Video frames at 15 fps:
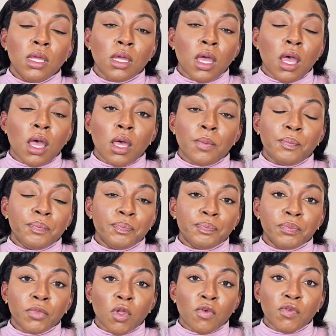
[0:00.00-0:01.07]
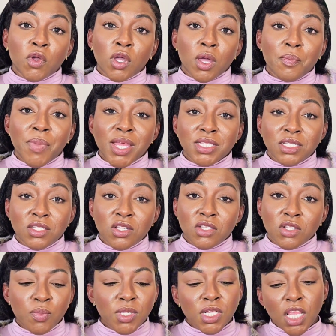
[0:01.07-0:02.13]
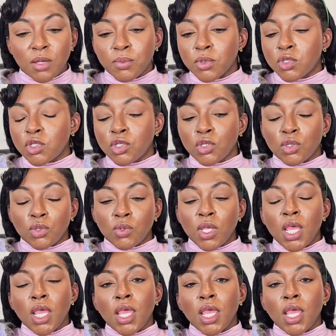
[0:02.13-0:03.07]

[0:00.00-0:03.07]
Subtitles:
of your competitors, being able to